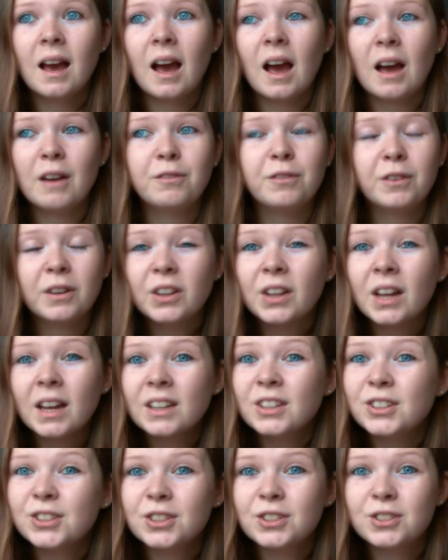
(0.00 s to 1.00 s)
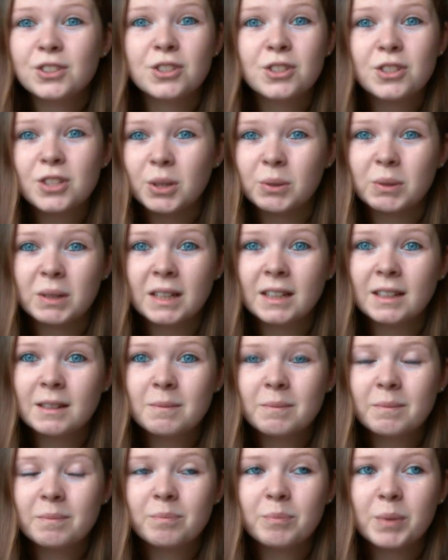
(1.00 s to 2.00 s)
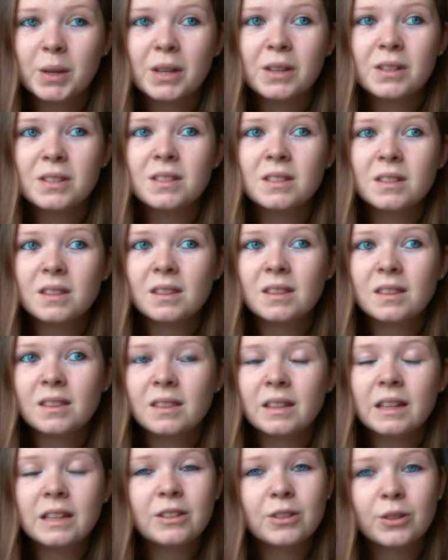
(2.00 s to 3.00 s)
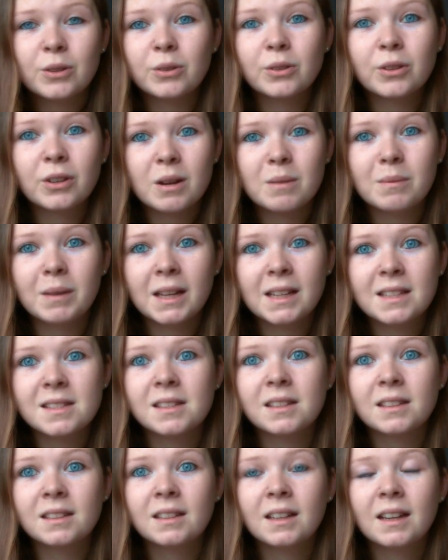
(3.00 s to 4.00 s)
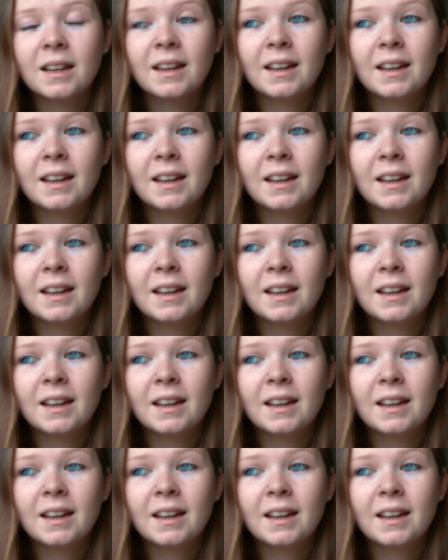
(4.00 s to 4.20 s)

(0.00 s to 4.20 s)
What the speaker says: I feel like you should just do it, because they do look amazing.